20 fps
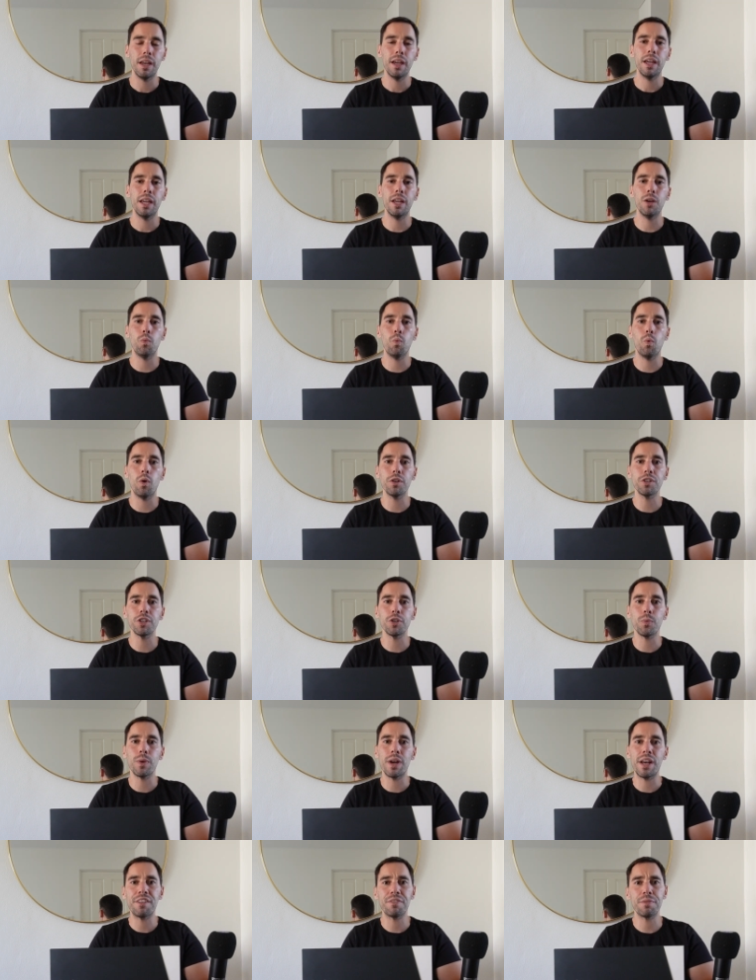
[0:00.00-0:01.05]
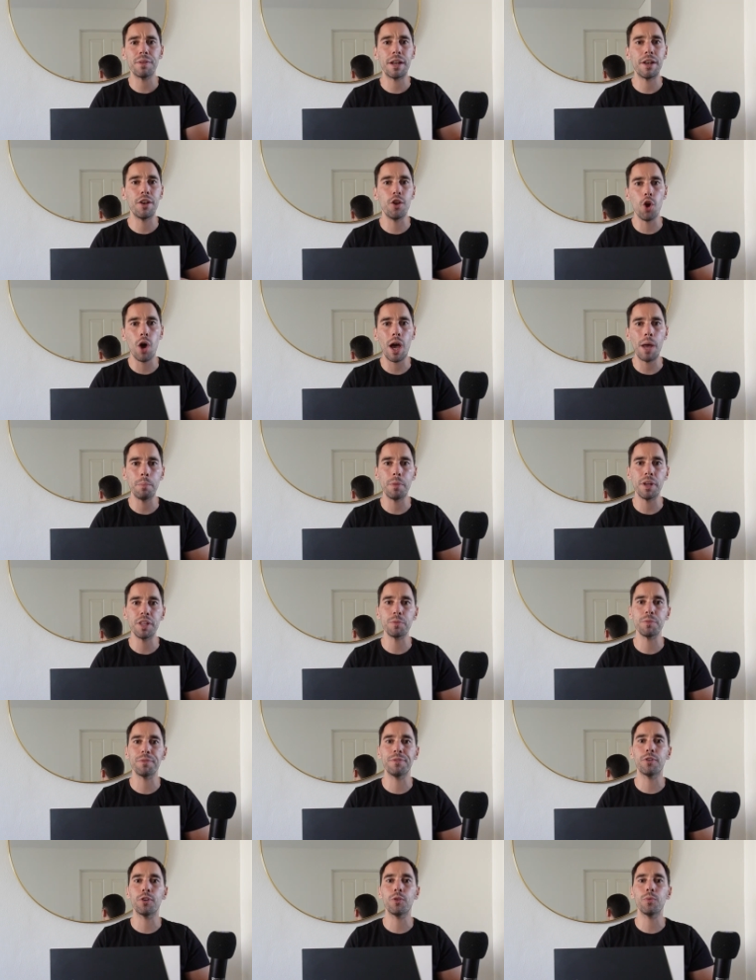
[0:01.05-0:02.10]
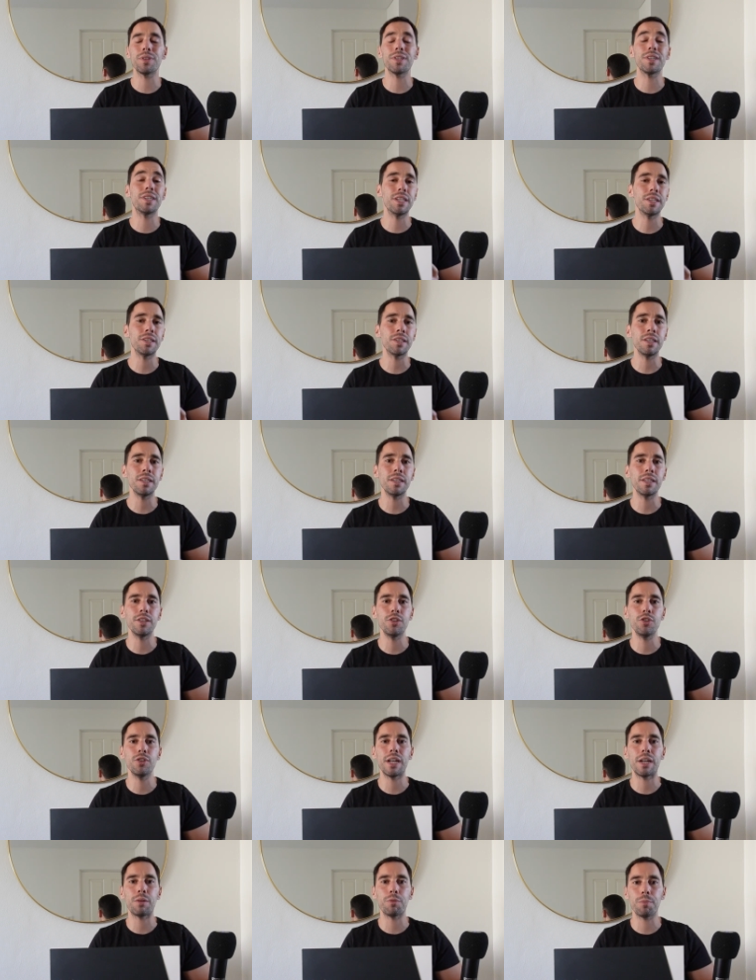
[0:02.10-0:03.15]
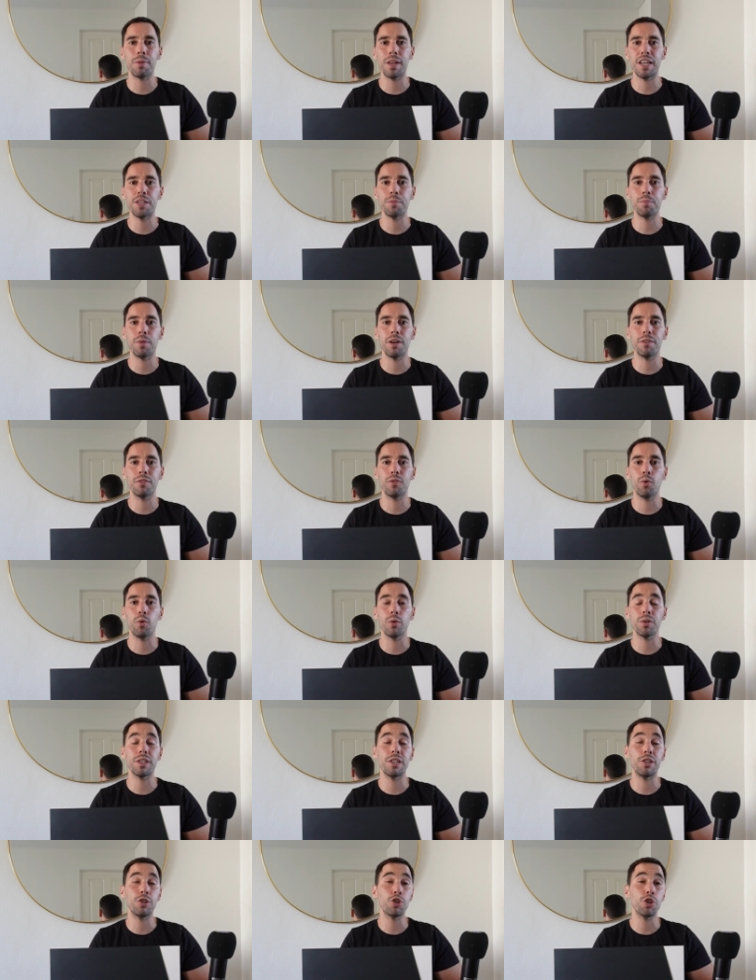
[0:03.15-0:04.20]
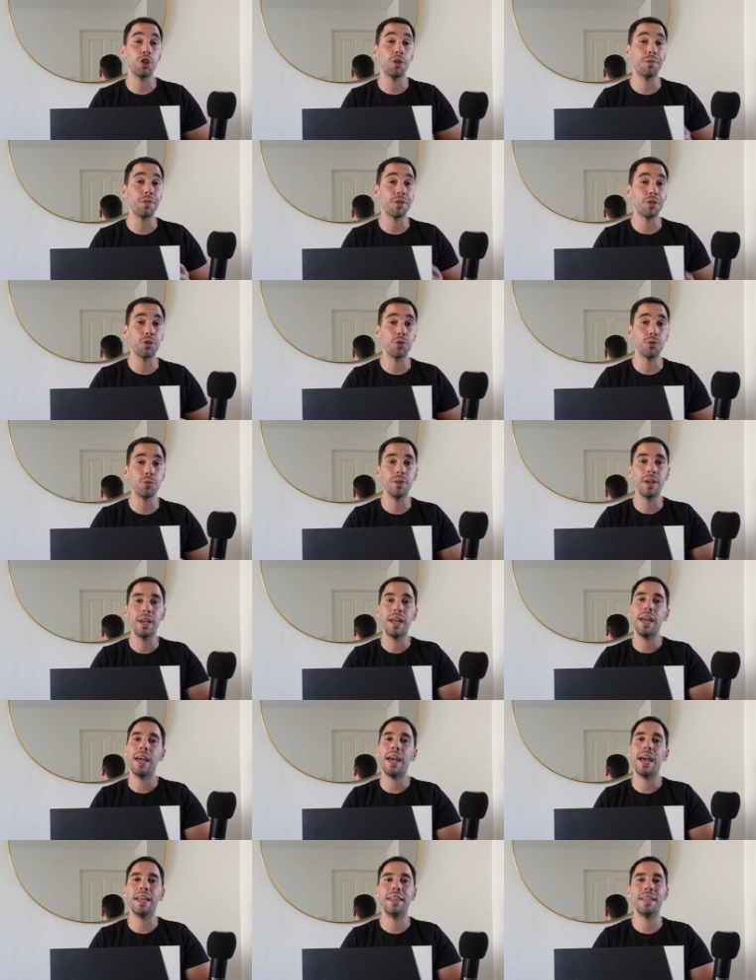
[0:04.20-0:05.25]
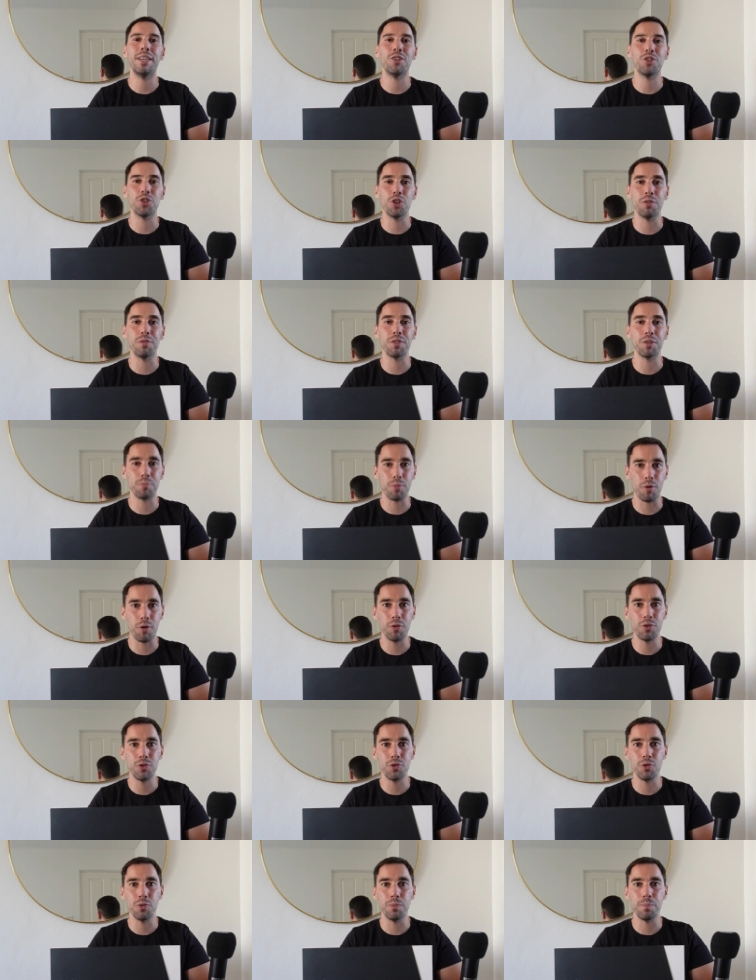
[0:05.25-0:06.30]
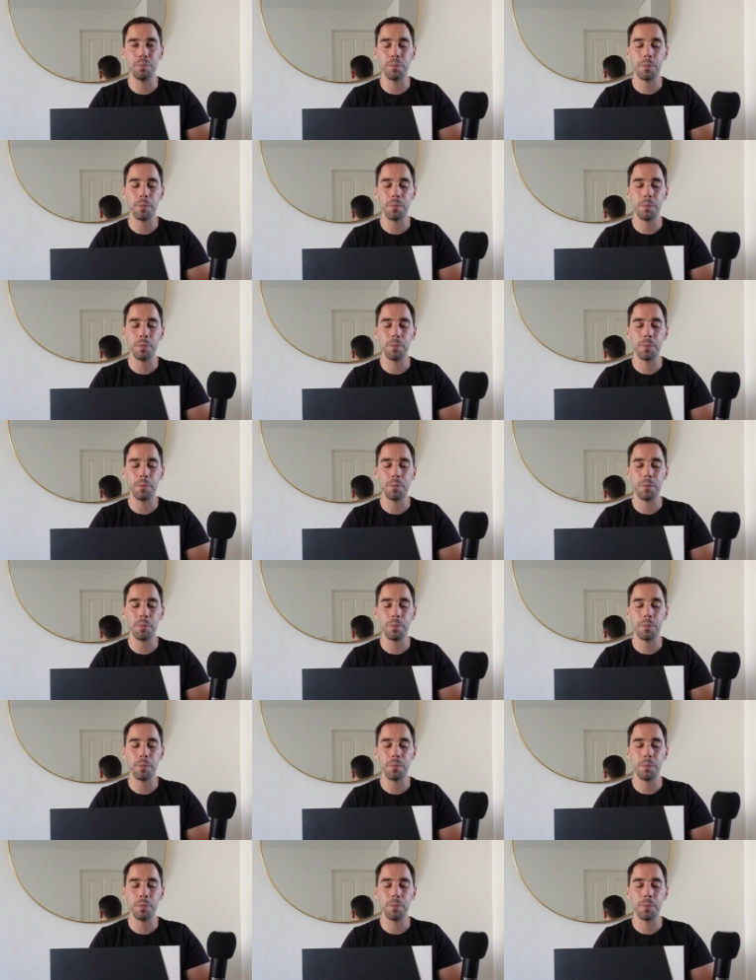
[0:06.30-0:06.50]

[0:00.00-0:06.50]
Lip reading: It was around for about 9 months before it was discontinued and replaced by, of course, the Surface 2 and the Surface Pro 2.